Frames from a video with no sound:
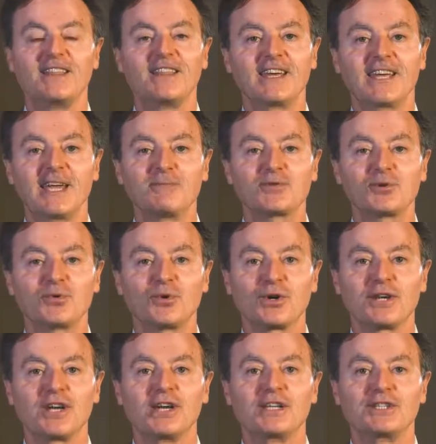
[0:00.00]
They came to
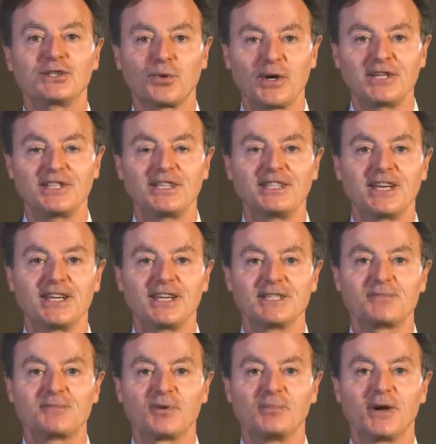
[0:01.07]
work 20
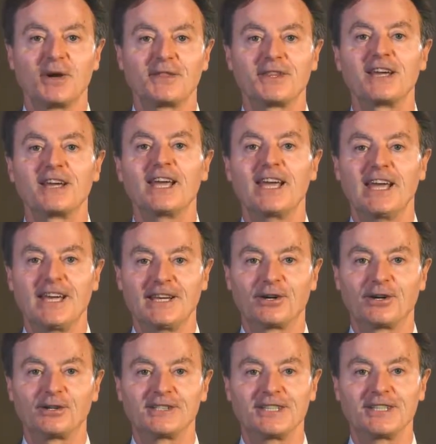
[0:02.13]
days per month, 8
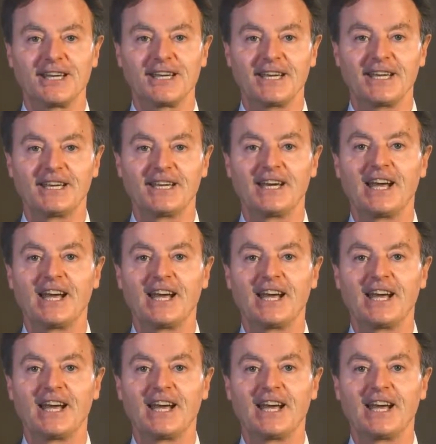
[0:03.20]
hours a day.